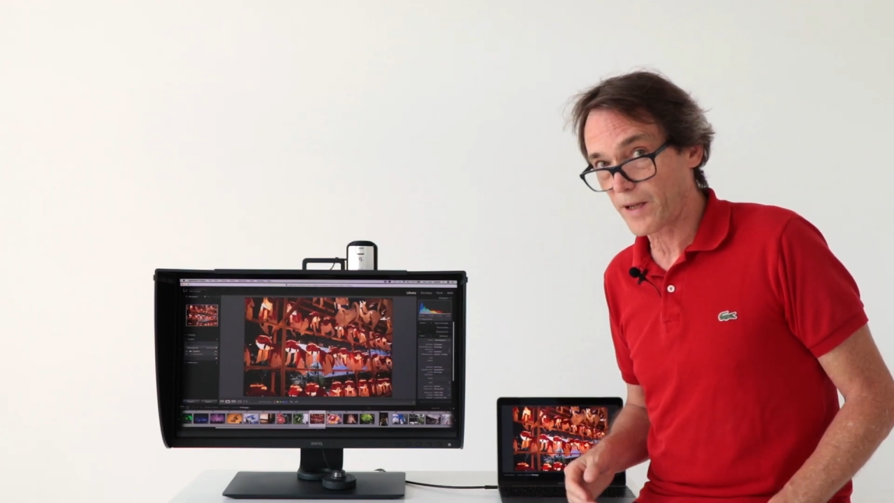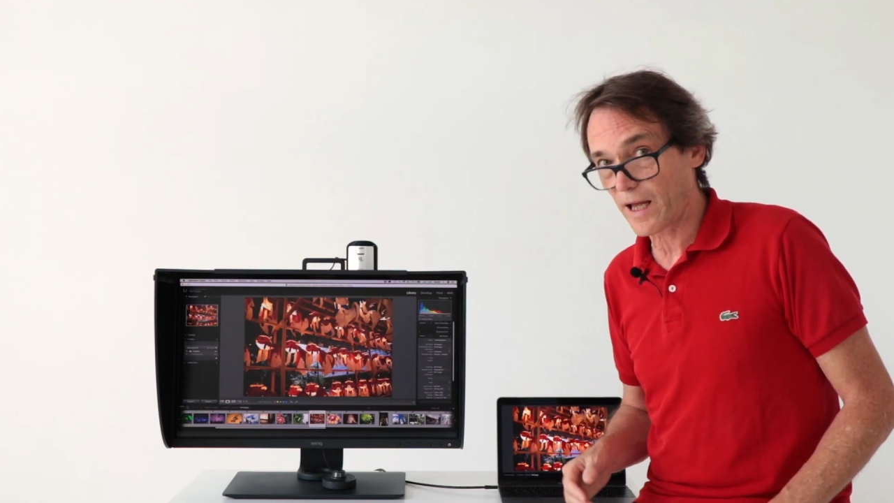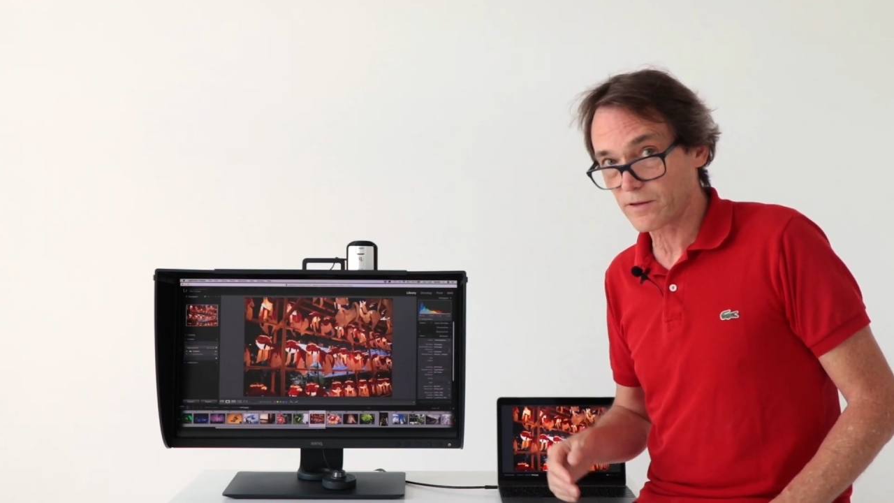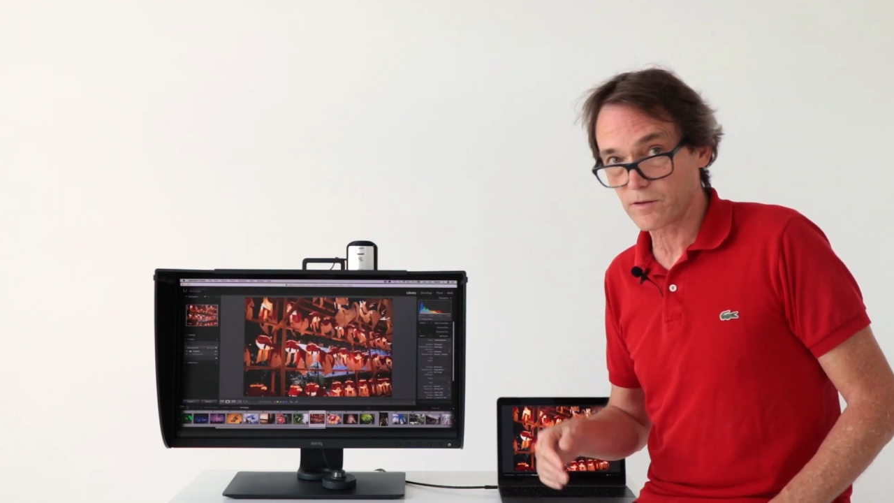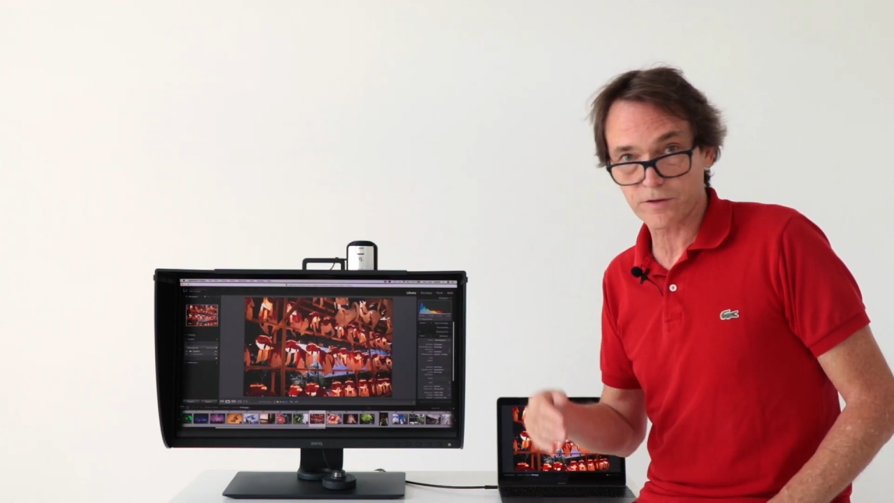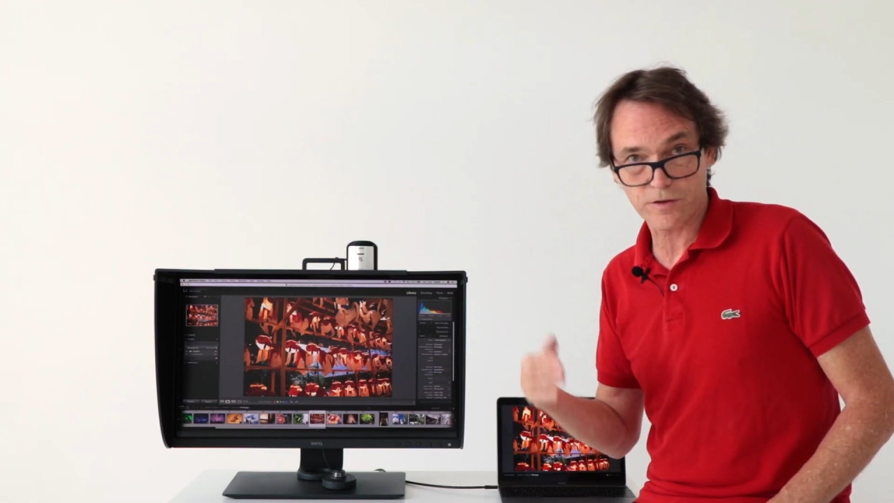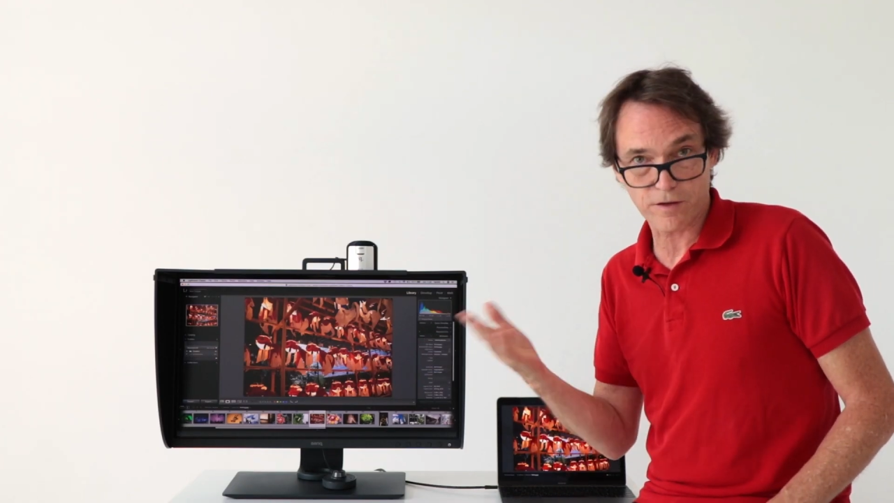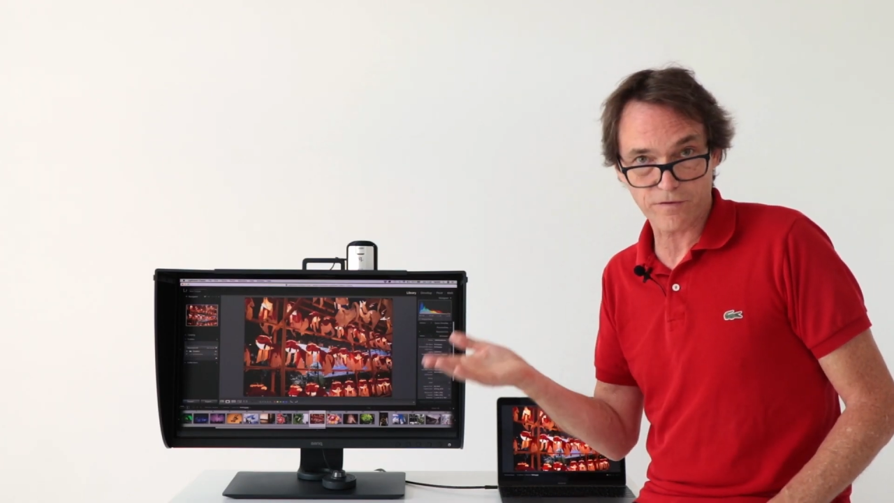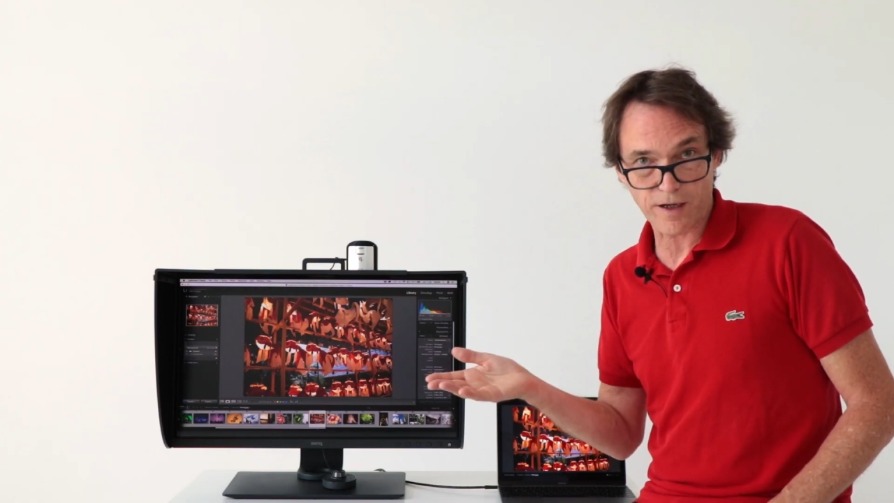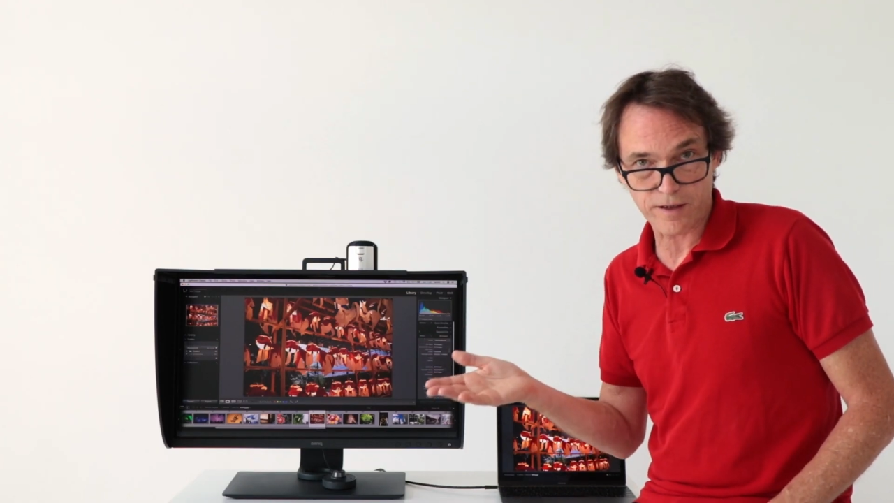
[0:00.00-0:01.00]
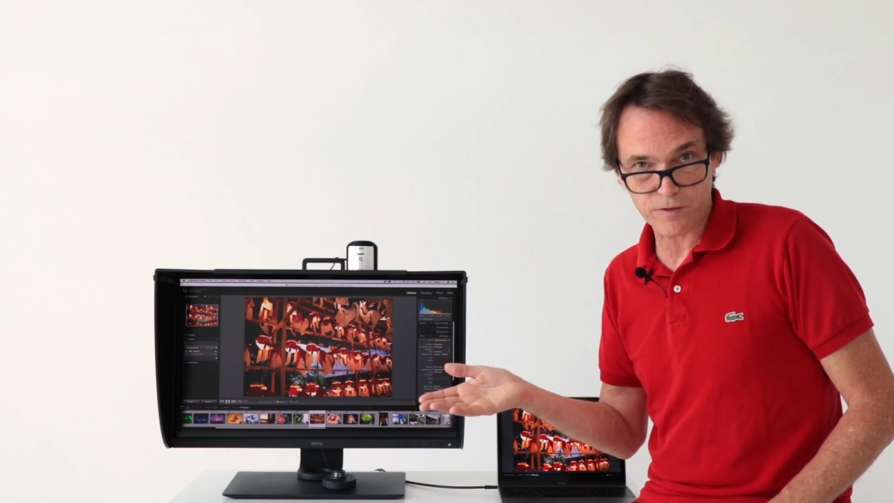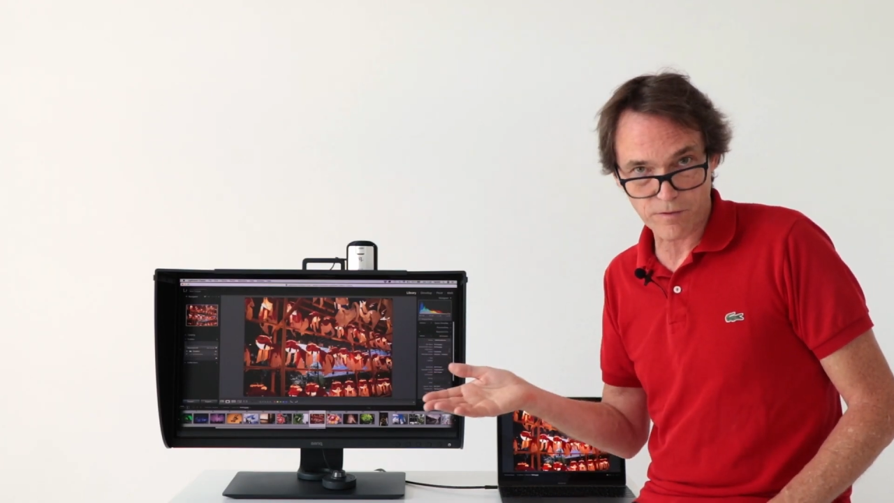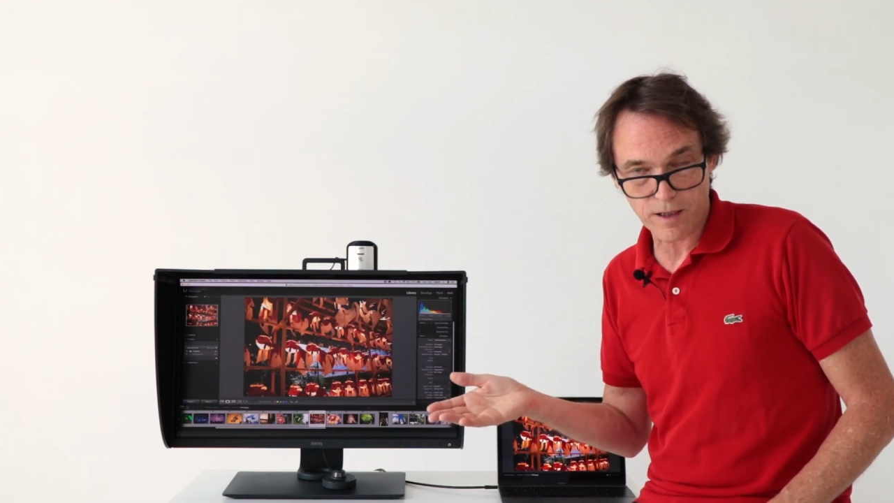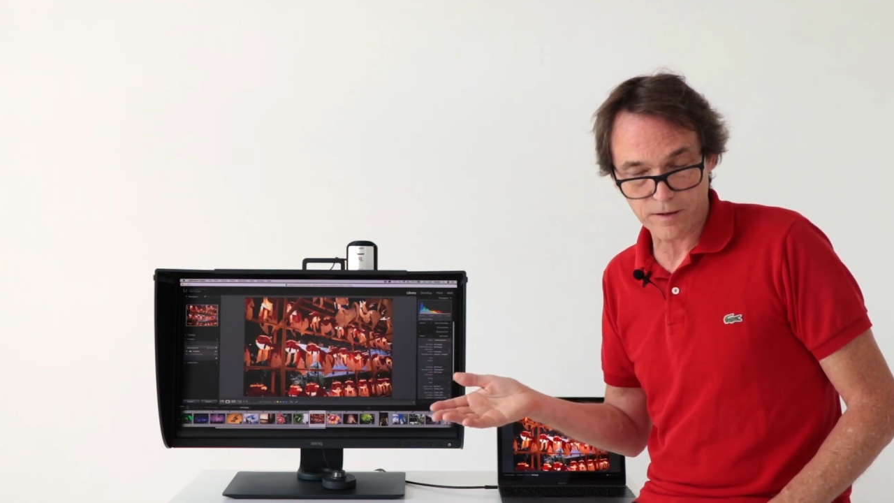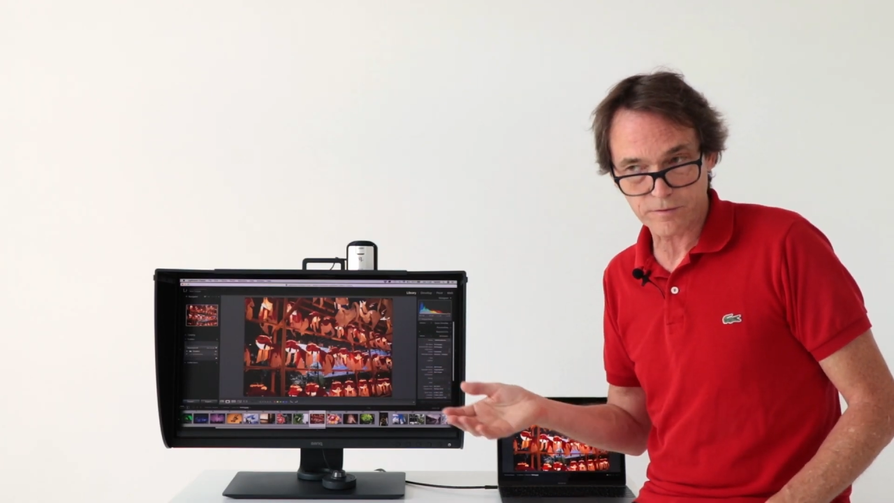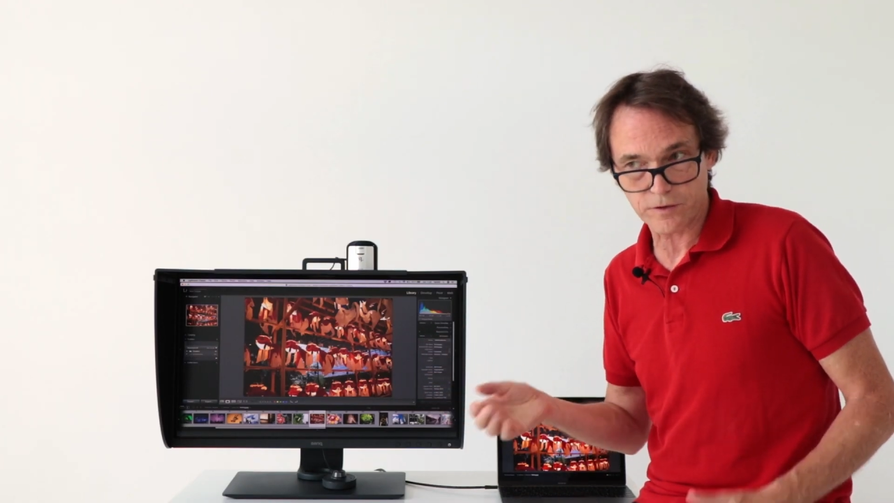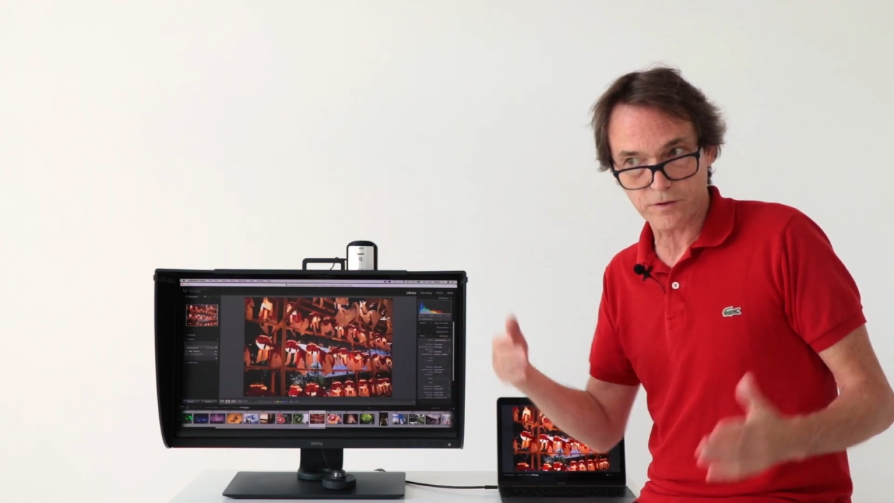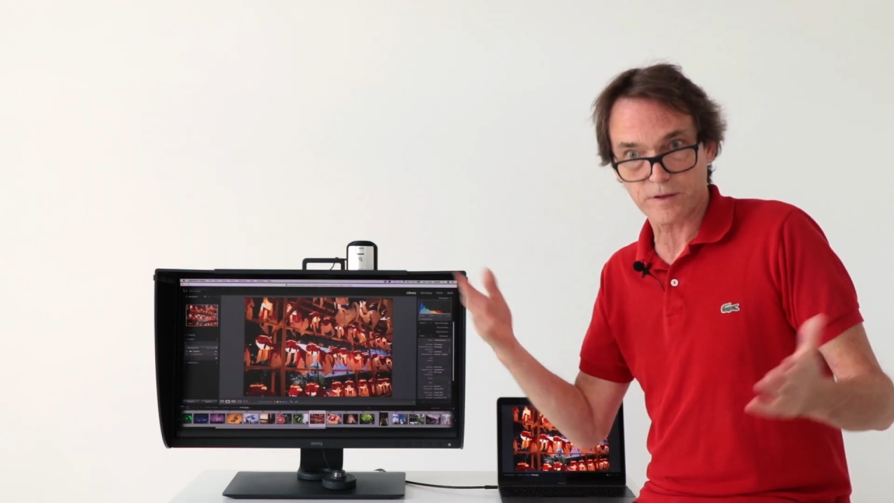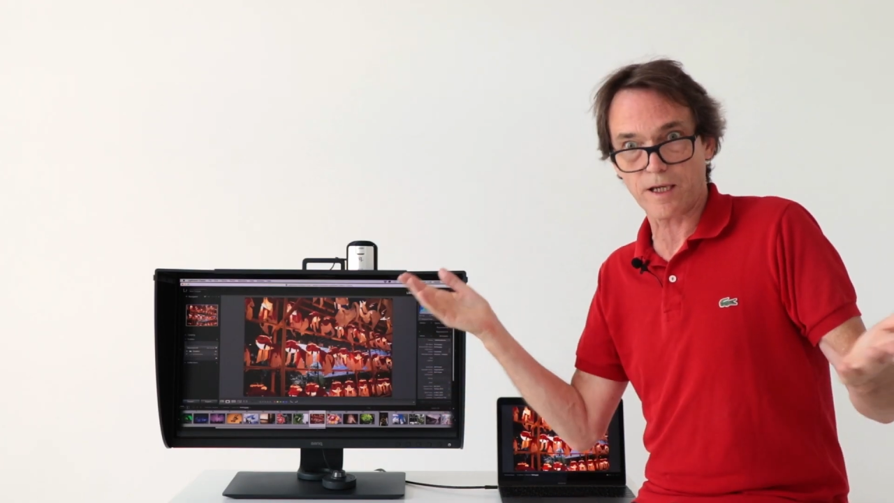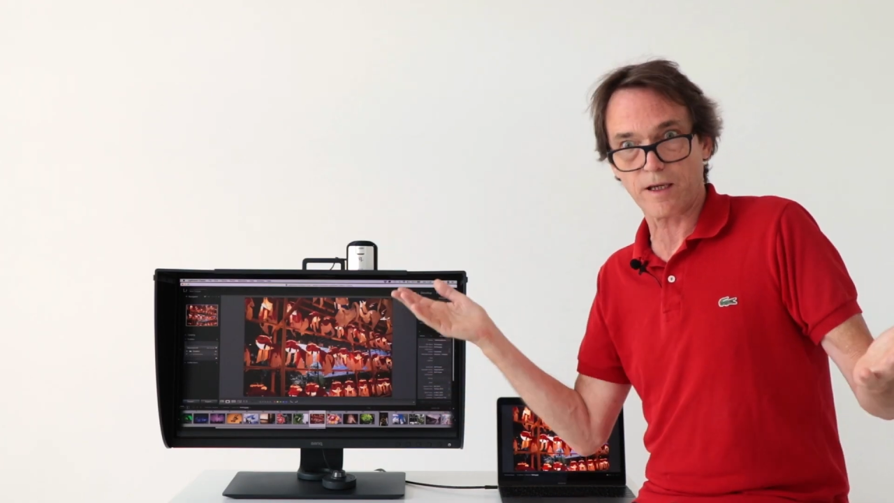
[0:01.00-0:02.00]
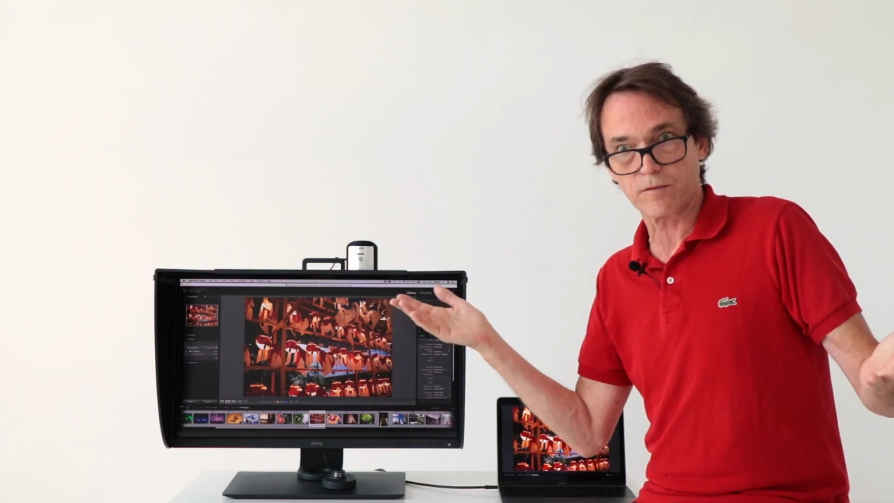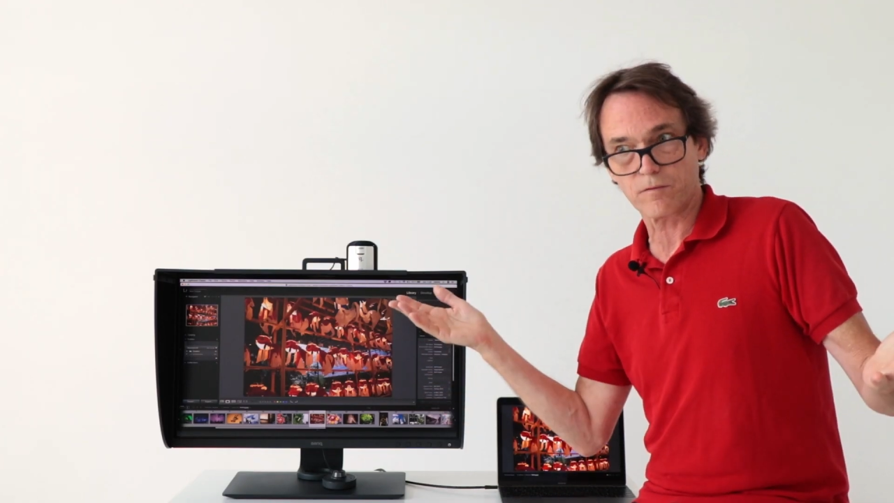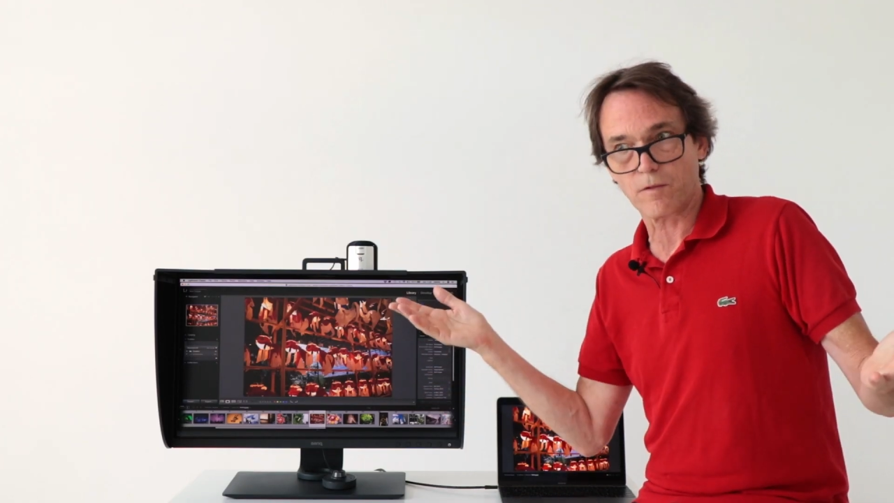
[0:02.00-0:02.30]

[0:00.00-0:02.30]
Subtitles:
Pantone certified as well, and you'd say,